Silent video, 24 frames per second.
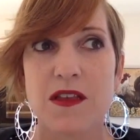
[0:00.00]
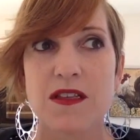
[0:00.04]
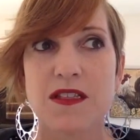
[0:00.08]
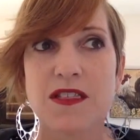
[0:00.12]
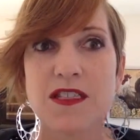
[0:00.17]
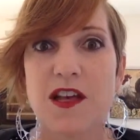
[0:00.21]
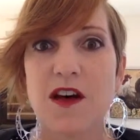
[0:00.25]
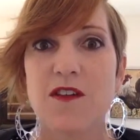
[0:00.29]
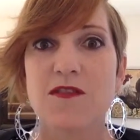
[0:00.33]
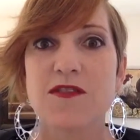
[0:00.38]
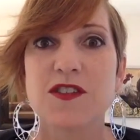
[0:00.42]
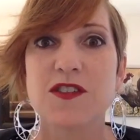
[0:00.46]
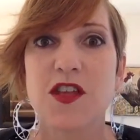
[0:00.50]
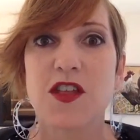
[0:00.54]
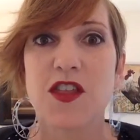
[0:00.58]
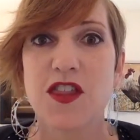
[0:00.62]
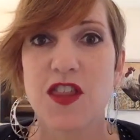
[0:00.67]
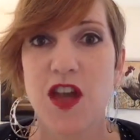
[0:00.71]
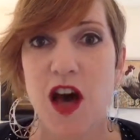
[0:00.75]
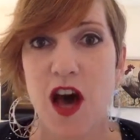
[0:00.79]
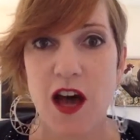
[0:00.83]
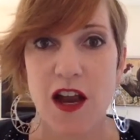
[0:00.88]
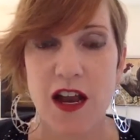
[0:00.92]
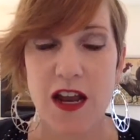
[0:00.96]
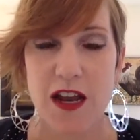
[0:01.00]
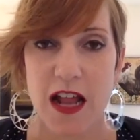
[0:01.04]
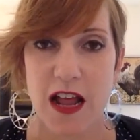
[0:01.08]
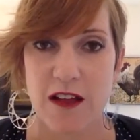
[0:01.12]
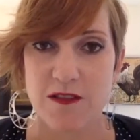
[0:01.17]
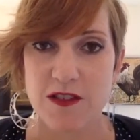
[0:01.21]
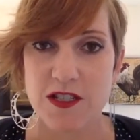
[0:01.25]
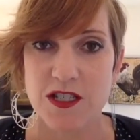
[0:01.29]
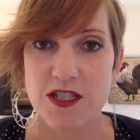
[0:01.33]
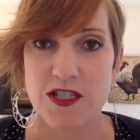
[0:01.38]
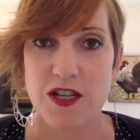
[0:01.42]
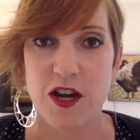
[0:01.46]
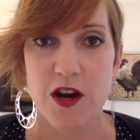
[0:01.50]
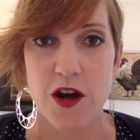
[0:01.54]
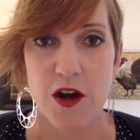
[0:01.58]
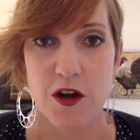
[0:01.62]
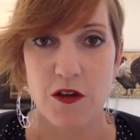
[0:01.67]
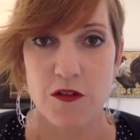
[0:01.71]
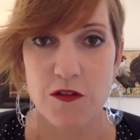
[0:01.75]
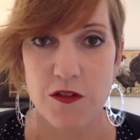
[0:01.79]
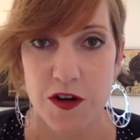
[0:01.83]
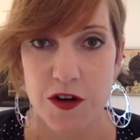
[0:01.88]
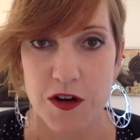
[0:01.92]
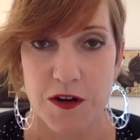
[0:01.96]
self to thought, I'd have to start
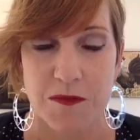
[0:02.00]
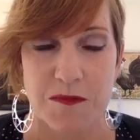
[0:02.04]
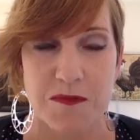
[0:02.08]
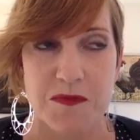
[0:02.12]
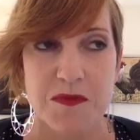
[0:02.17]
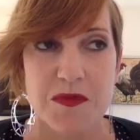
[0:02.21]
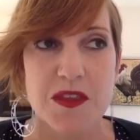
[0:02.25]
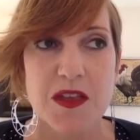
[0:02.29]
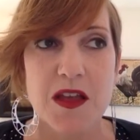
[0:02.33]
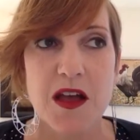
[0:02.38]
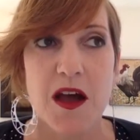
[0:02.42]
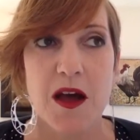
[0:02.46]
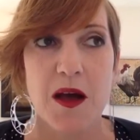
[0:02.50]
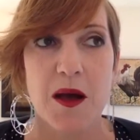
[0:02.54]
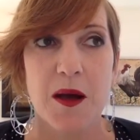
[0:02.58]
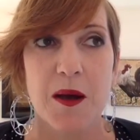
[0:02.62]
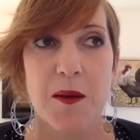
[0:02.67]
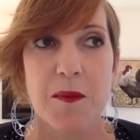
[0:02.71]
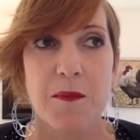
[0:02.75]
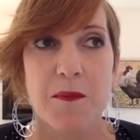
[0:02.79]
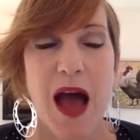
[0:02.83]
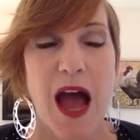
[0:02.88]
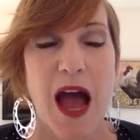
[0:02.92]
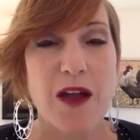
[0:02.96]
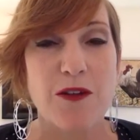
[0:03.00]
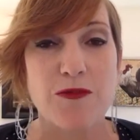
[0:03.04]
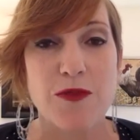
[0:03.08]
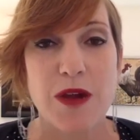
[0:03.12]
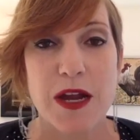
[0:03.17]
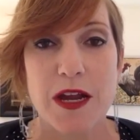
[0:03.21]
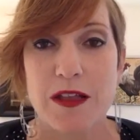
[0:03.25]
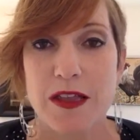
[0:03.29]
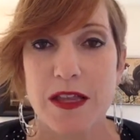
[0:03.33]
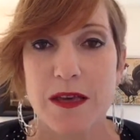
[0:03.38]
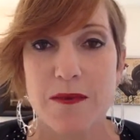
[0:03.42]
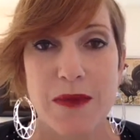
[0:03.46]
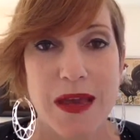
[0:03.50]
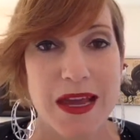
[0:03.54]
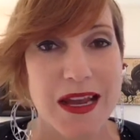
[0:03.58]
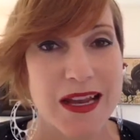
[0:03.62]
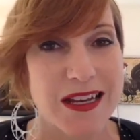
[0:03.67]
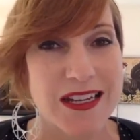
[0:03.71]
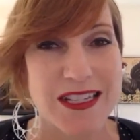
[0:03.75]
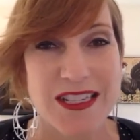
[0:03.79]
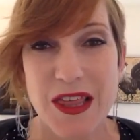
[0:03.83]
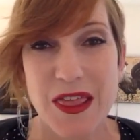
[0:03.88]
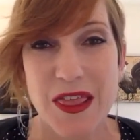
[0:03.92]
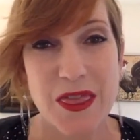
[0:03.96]
over. I rarely made
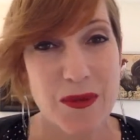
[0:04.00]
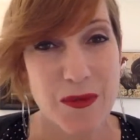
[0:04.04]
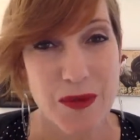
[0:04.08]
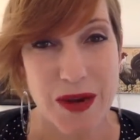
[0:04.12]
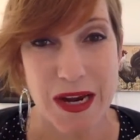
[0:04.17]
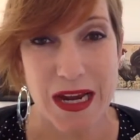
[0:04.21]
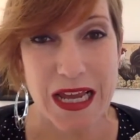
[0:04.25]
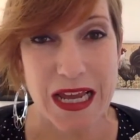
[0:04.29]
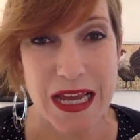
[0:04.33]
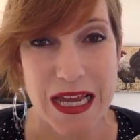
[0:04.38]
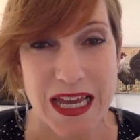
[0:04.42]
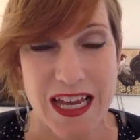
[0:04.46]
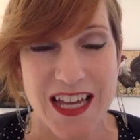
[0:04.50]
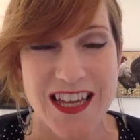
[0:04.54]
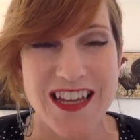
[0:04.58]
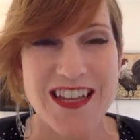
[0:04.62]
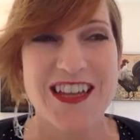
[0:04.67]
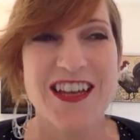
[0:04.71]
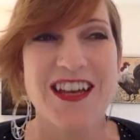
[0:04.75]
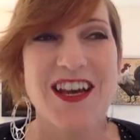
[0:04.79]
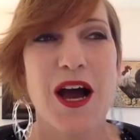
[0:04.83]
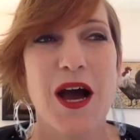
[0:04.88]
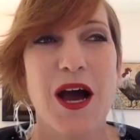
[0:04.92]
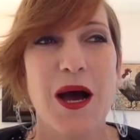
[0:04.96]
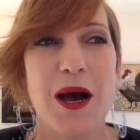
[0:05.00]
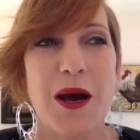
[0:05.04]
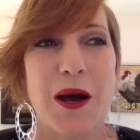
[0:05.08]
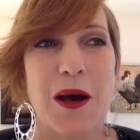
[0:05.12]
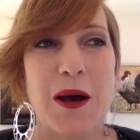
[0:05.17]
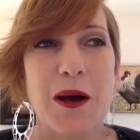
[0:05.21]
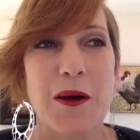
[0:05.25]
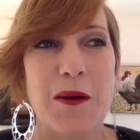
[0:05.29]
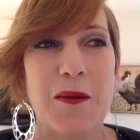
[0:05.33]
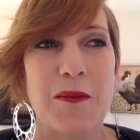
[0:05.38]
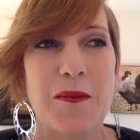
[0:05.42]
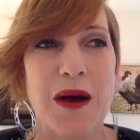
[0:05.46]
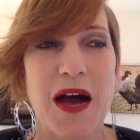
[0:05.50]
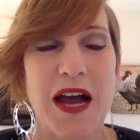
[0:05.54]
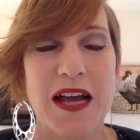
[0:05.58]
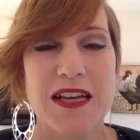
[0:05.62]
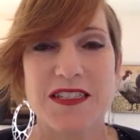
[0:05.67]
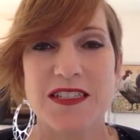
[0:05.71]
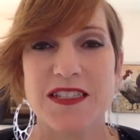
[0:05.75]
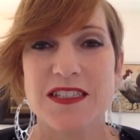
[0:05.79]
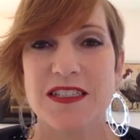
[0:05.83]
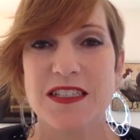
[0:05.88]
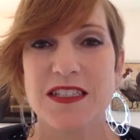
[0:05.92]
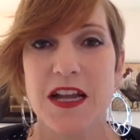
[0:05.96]
it to 3. I
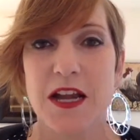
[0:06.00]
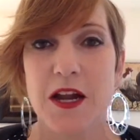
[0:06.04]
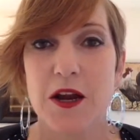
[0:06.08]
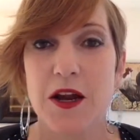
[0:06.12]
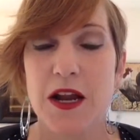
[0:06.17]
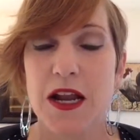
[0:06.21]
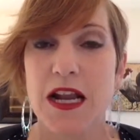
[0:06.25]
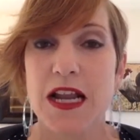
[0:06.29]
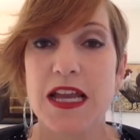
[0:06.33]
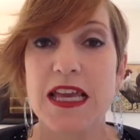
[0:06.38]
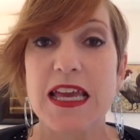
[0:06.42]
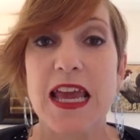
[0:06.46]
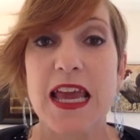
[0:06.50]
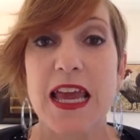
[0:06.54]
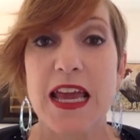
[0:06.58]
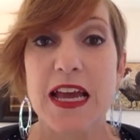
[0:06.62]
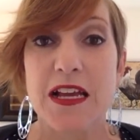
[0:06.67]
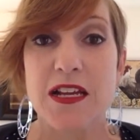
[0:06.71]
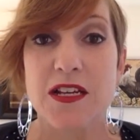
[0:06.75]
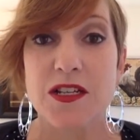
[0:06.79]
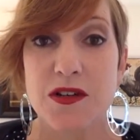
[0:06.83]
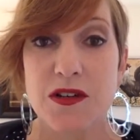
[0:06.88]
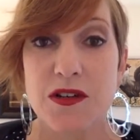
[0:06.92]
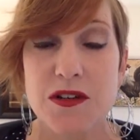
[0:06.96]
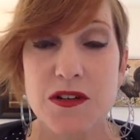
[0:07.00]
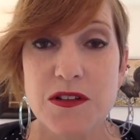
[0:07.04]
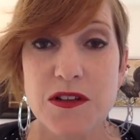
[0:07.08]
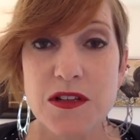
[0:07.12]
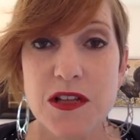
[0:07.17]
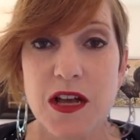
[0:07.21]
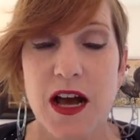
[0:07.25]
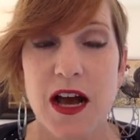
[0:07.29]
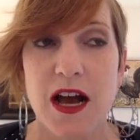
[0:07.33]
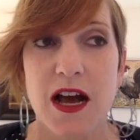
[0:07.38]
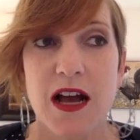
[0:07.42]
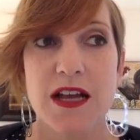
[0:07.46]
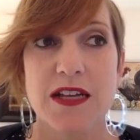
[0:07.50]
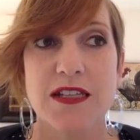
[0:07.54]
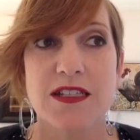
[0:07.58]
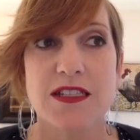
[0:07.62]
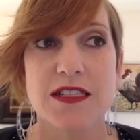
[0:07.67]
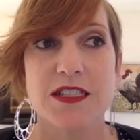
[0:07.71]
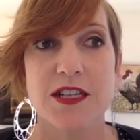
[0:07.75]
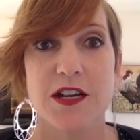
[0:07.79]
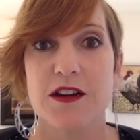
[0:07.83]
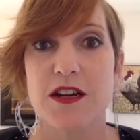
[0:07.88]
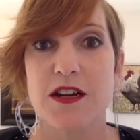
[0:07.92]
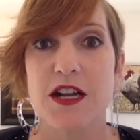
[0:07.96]
stared at a candle. I
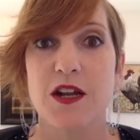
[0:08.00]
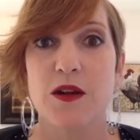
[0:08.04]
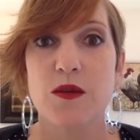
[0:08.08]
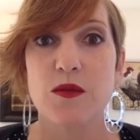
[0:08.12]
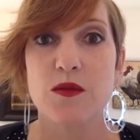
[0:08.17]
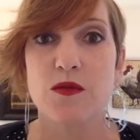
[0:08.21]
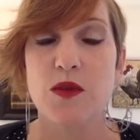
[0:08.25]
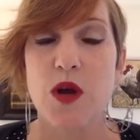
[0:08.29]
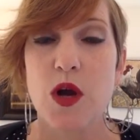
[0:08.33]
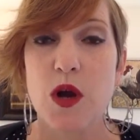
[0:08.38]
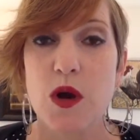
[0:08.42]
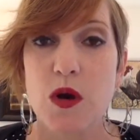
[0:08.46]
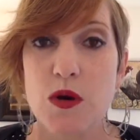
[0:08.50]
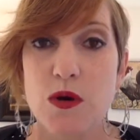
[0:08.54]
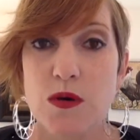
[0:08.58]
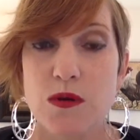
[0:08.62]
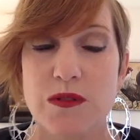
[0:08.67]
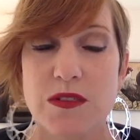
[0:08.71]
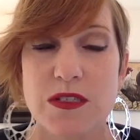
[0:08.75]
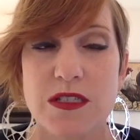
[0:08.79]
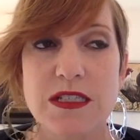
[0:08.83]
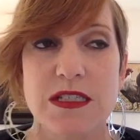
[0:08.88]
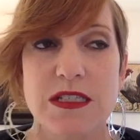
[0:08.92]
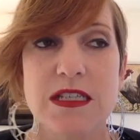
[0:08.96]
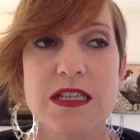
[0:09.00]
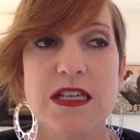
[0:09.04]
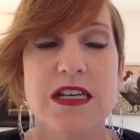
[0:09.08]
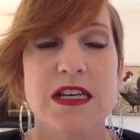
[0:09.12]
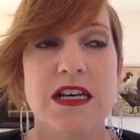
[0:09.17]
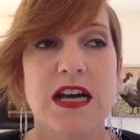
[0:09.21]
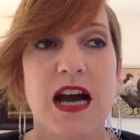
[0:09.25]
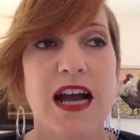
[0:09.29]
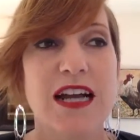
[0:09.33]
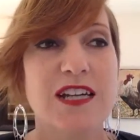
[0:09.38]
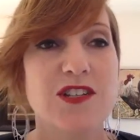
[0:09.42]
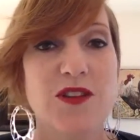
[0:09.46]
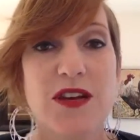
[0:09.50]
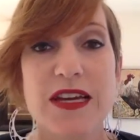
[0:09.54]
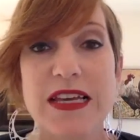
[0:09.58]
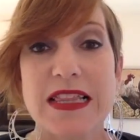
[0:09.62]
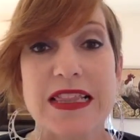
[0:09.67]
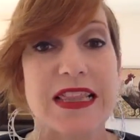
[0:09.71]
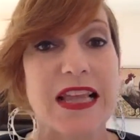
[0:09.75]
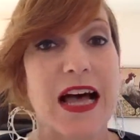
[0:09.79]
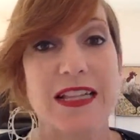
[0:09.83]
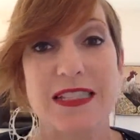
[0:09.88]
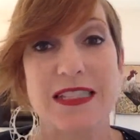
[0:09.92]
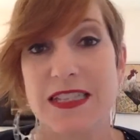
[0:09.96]
stared at a rose. I
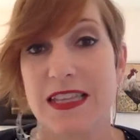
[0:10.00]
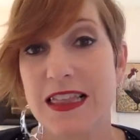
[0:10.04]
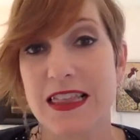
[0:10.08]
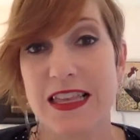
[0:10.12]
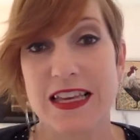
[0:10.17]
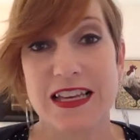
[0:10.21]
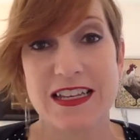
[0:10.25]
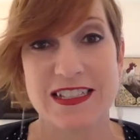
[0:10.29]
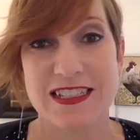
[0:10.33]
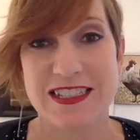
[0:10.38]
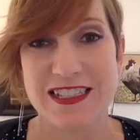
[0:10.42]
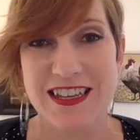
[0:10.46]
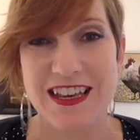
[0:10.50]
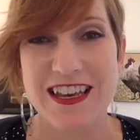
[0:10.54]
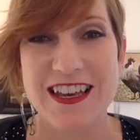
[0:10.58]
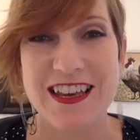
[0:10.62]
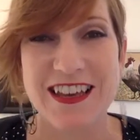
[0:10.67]
tried lots of things.